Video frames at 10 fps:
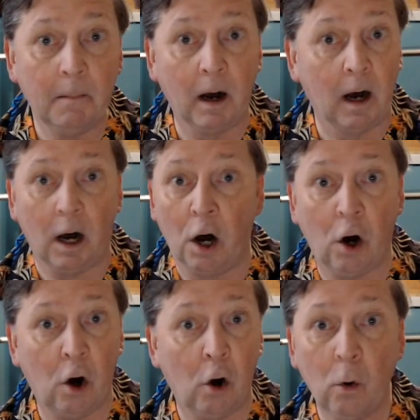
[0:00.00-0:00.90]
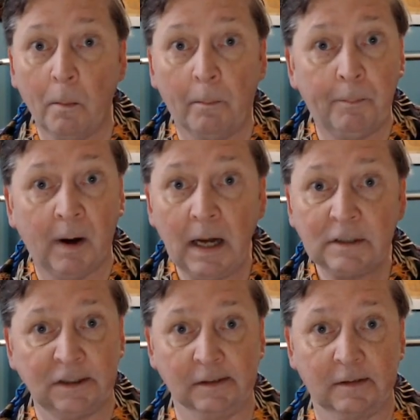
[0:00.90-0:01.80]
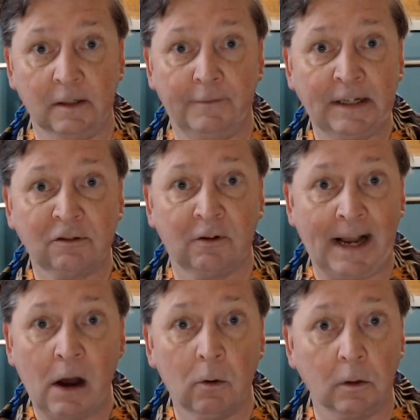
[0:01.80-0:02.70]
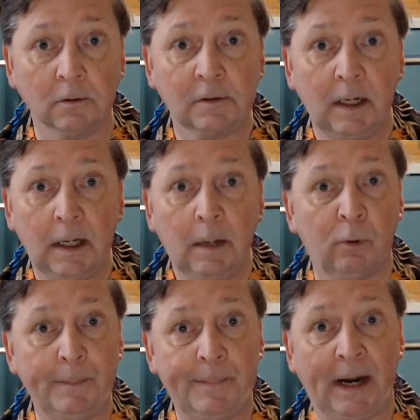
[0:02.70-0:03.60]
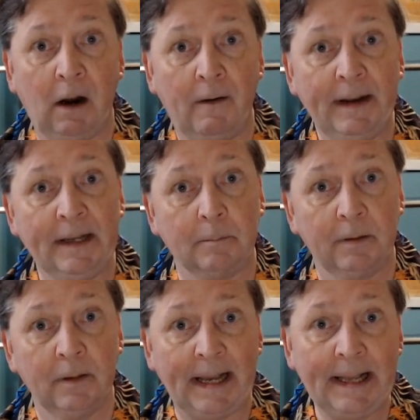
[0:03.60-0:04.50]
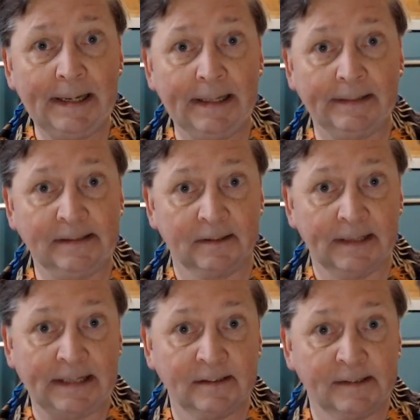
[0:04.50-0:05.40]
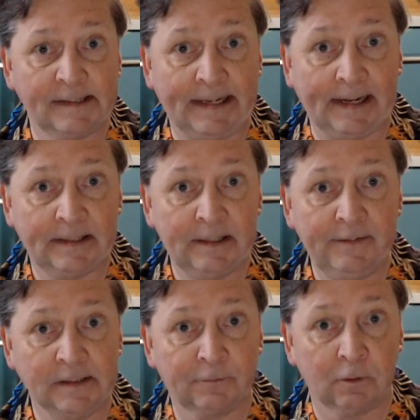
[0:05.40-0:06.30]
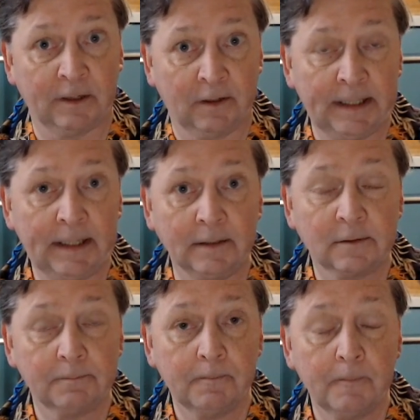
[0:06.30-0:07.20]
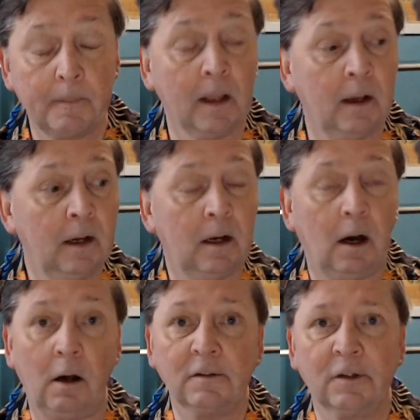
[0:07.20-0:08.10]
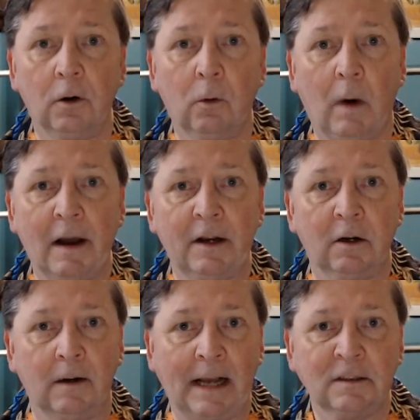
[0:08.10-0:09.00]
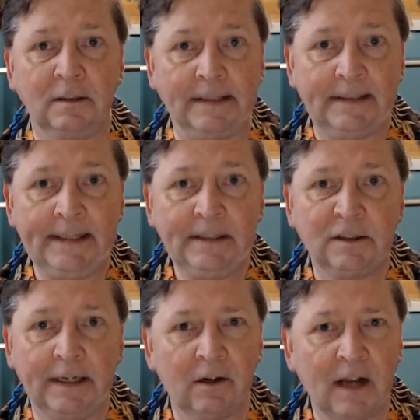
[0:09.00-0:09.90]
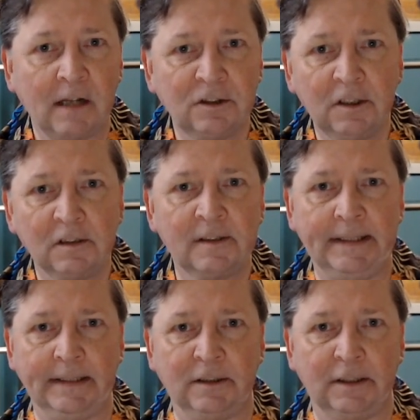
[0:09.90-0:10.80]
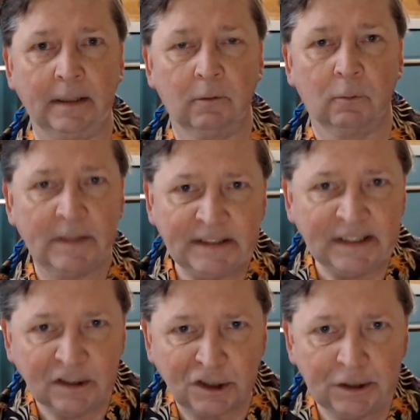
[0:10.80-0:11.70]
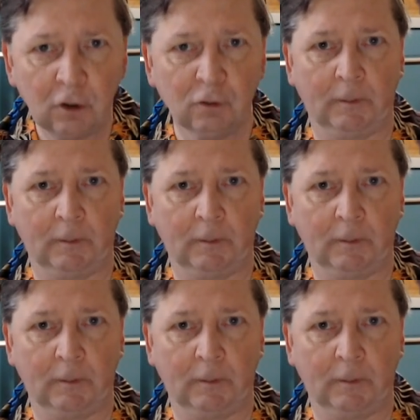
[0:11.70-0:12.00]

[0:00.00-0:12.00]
whole bunches of extra hours preparing and planning these lessons and activities for their kids. Also, while you're actually teaching, you're not just teaching. We're teaching children.